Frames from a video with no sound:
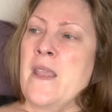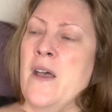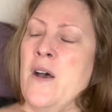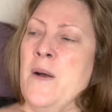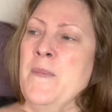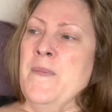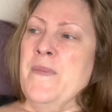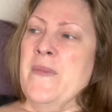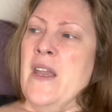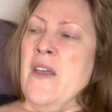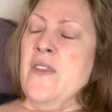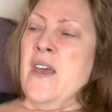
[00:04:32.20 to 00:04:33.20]
And
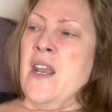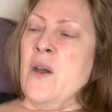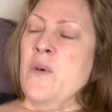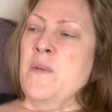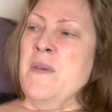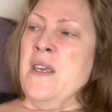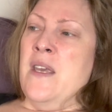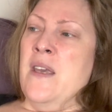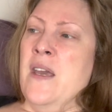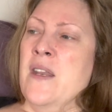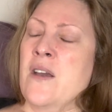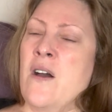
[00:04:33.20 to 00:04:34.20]
then I would
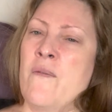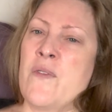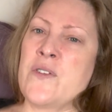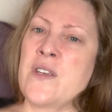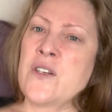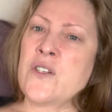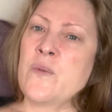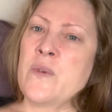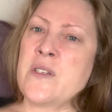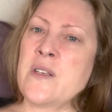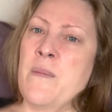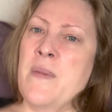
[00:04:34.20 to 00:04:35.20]
be in a conversation
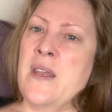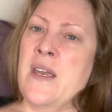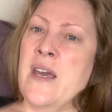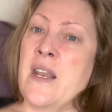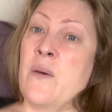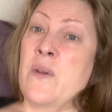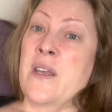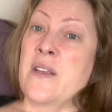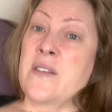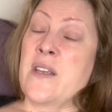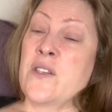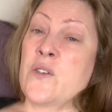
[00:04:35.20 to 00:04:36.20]
with somebody and I would
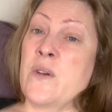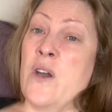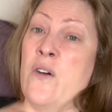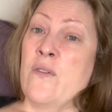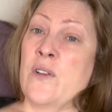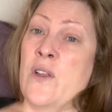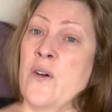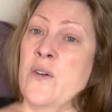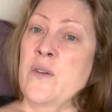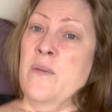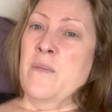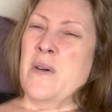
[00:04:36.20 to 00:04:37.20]
get sensory
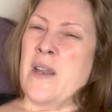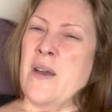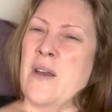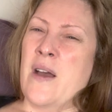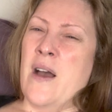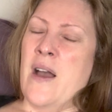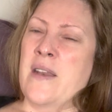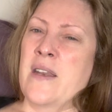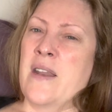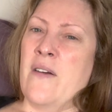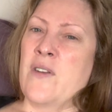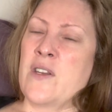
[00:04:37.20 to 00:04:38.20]
overload. But I
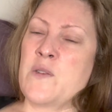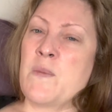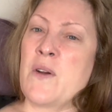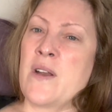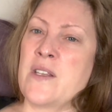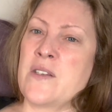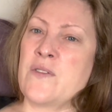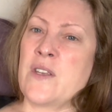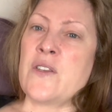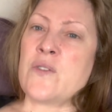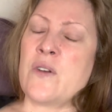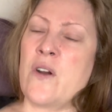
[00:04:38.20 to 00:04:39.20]
didn't have an experience of
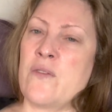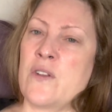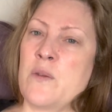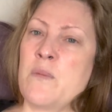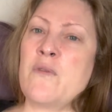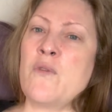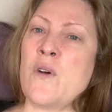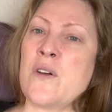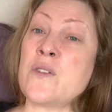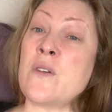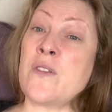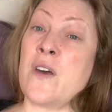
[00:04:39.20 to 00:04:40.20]
sensory overload
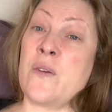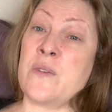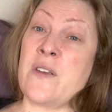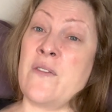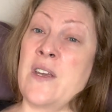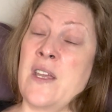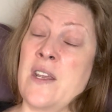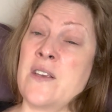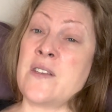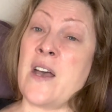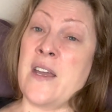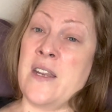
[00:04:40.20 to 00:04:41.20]
before, so I thought I was having an
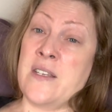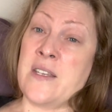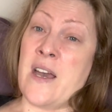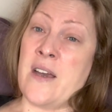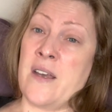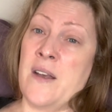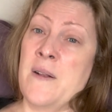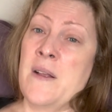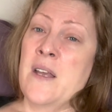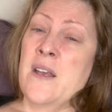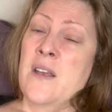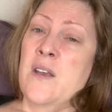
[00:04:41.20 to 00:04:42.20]
anxiety attack.
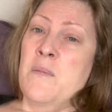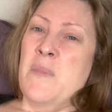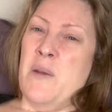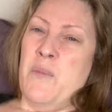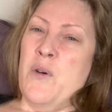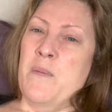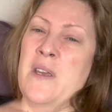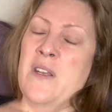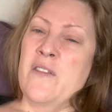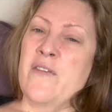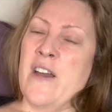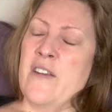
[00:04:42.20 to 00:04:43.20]
But it put me
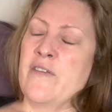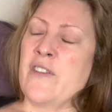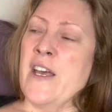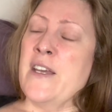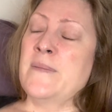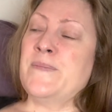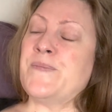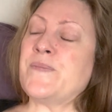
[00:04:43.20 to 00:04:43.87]
into fight flight.